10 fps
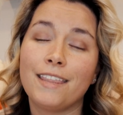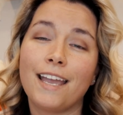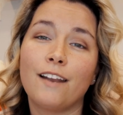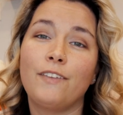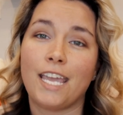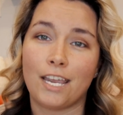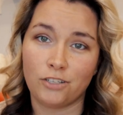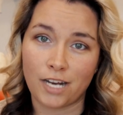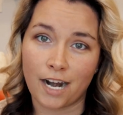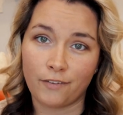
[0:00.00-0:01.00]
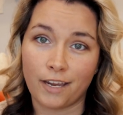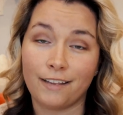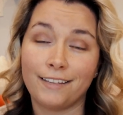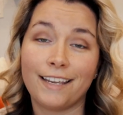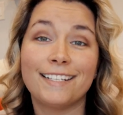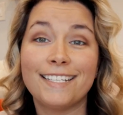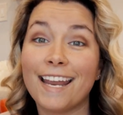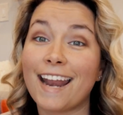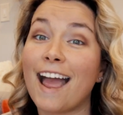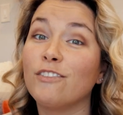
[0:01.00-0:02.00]
and they got a vacation out of it. And like I
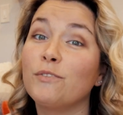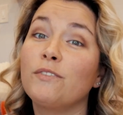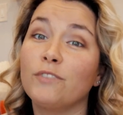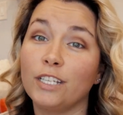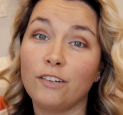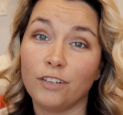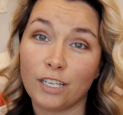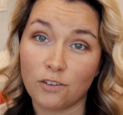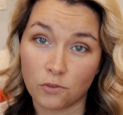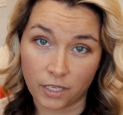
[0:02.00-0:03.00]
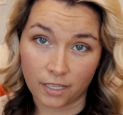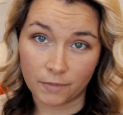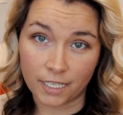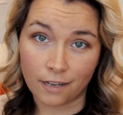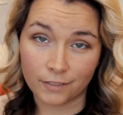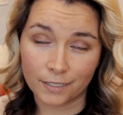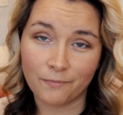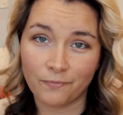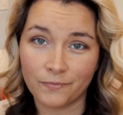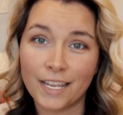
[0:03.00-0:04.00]
said, everyone really, really enjoyed themselves.
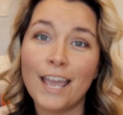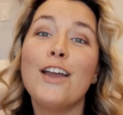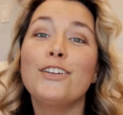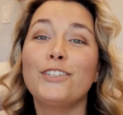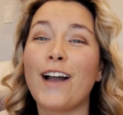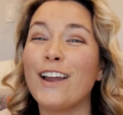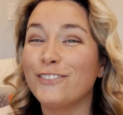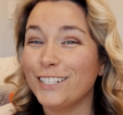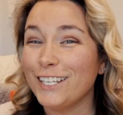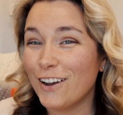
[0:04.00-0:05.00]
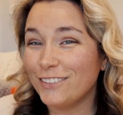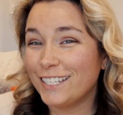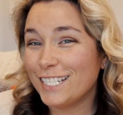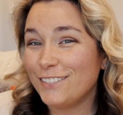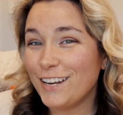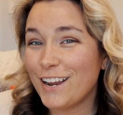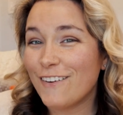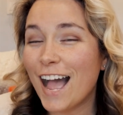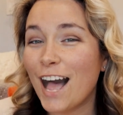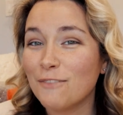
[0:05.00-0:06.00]
So I really hope that this video
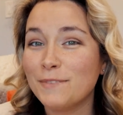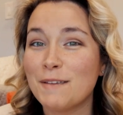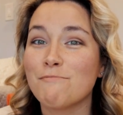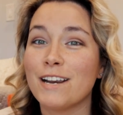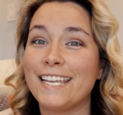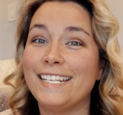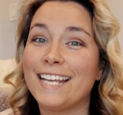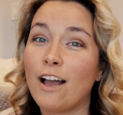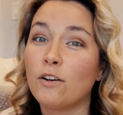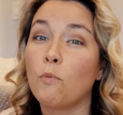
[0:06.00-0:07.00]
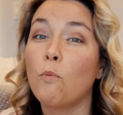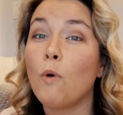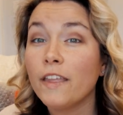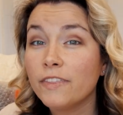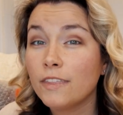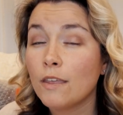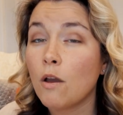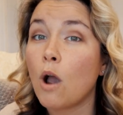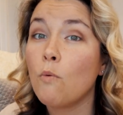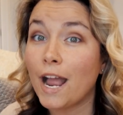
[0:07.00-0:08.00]
helped in breaking down what
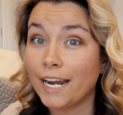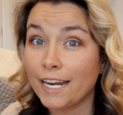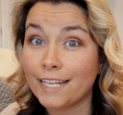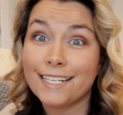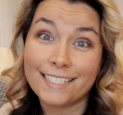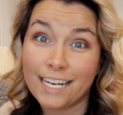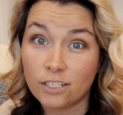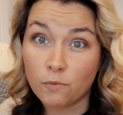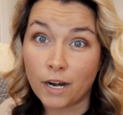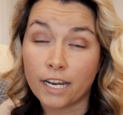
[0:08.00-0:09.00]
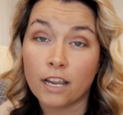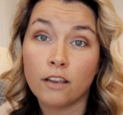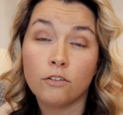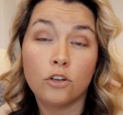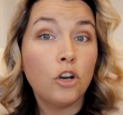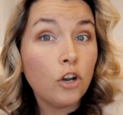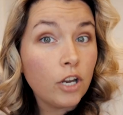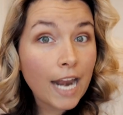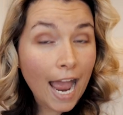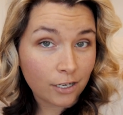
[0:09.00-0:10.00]
a wedding, a destination wedding
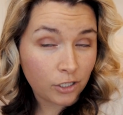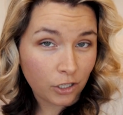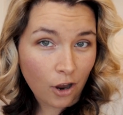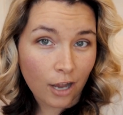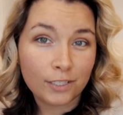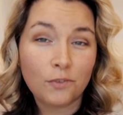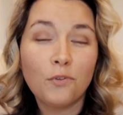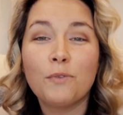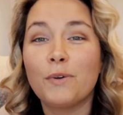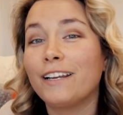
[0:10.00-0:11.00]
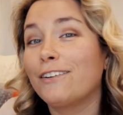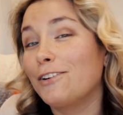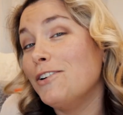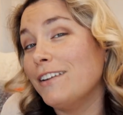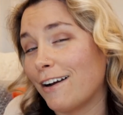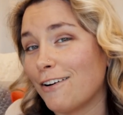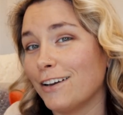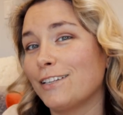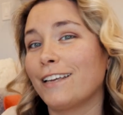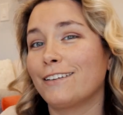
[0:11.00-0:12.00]
could actually cost or what it could not
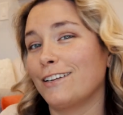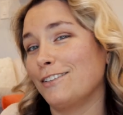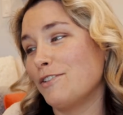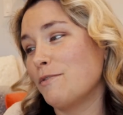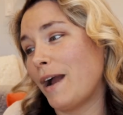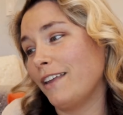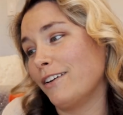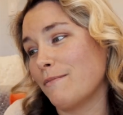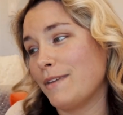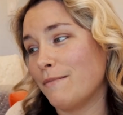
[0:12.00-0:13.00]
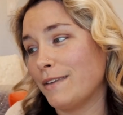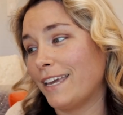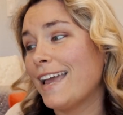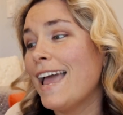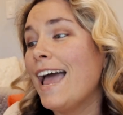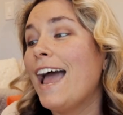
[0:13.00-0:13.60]
cost. Like, cause you probably look at me and be like,